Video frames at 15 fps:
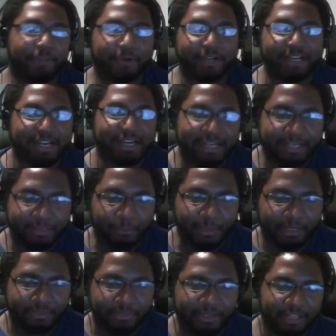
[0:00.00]
guy in
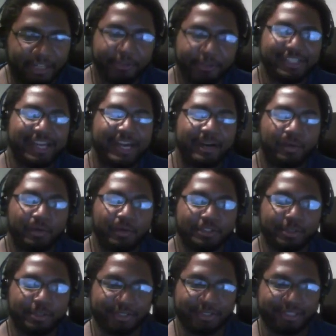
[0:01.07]
one of the other
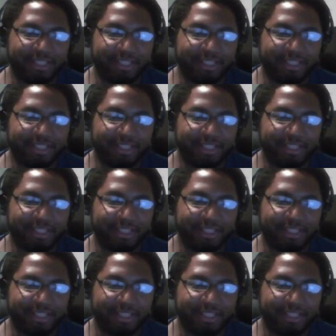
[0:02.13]
towers who's a